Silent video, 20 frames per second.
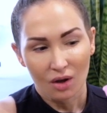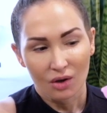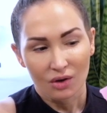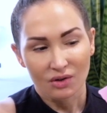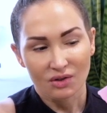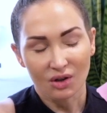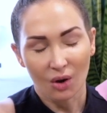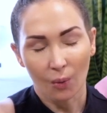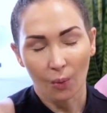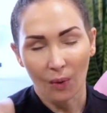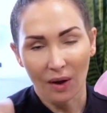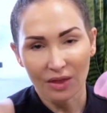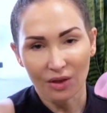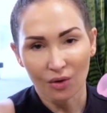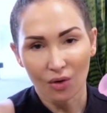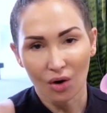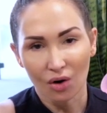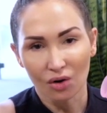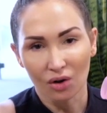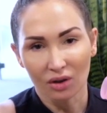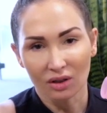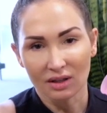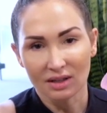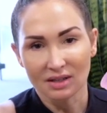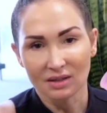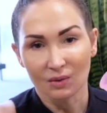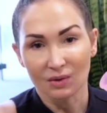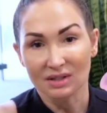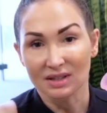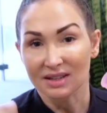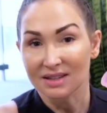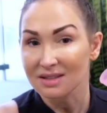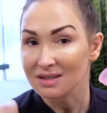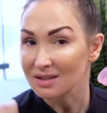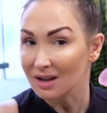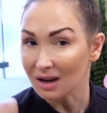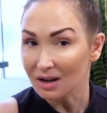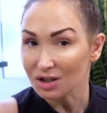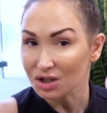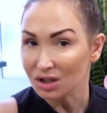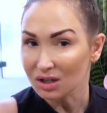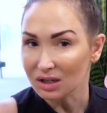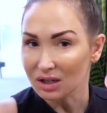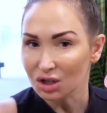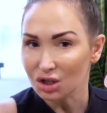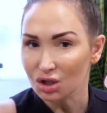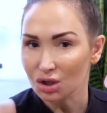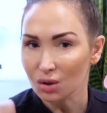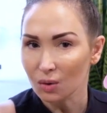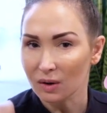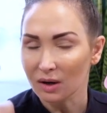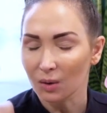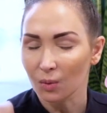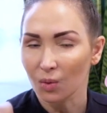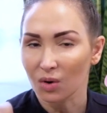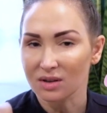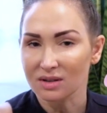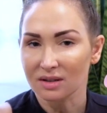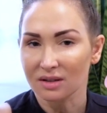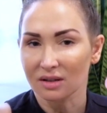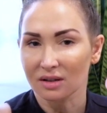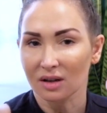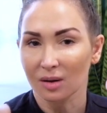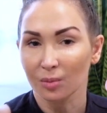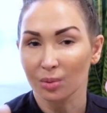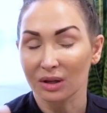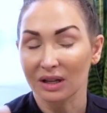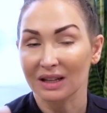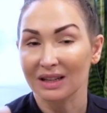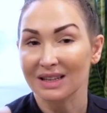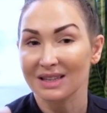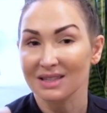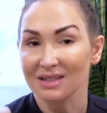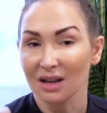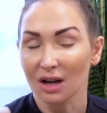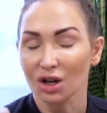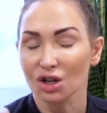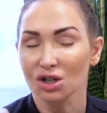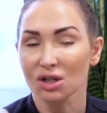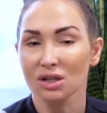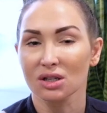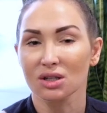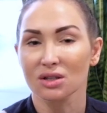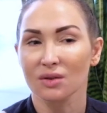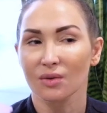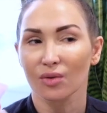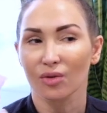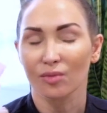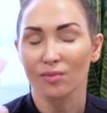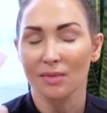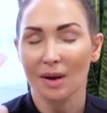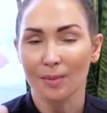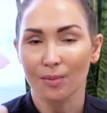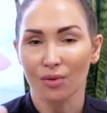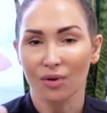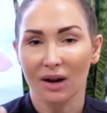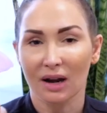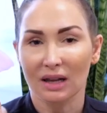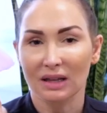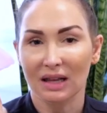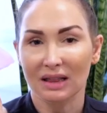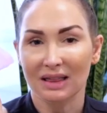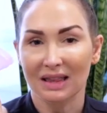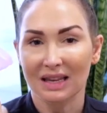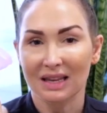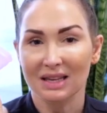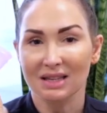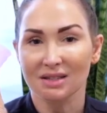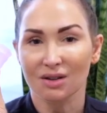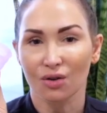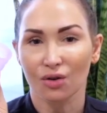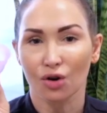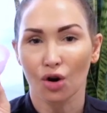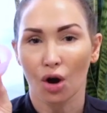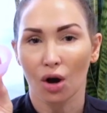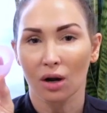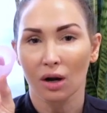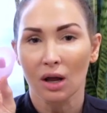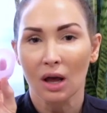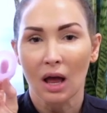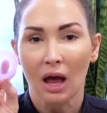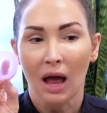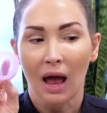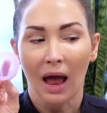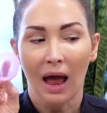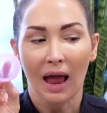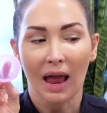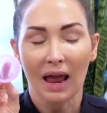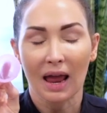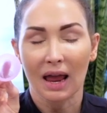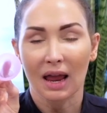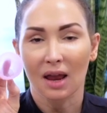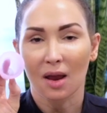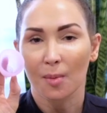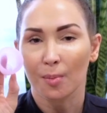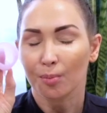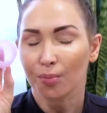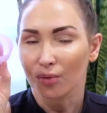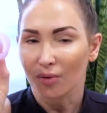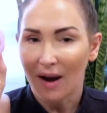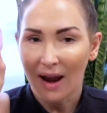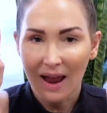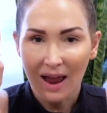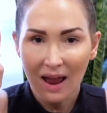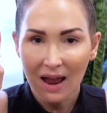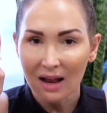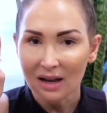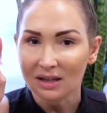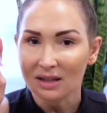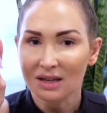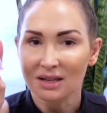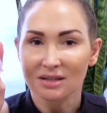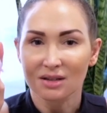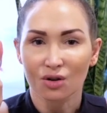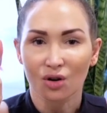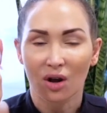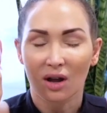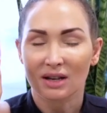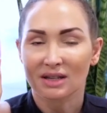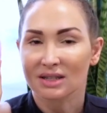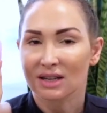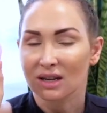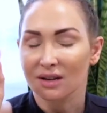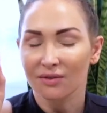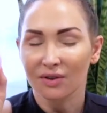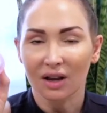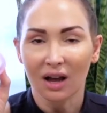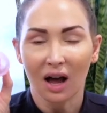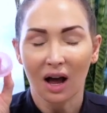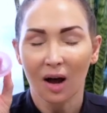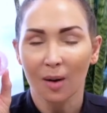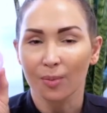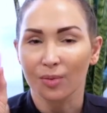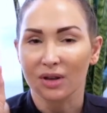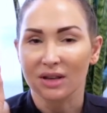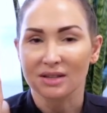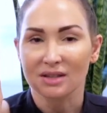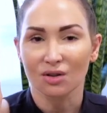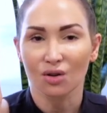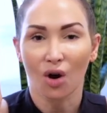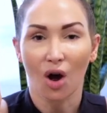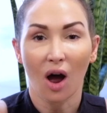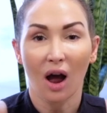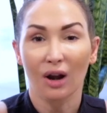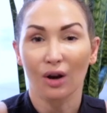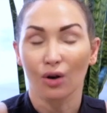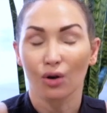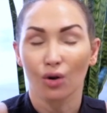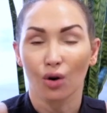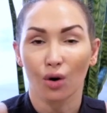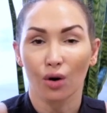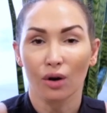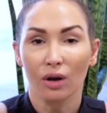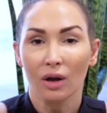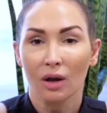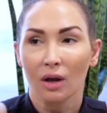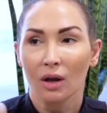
So whether or not this was a suction issue and it wasn't completely suctioned, remembering that these are not a brand, these are not a Diva cup, these are not, I don't know,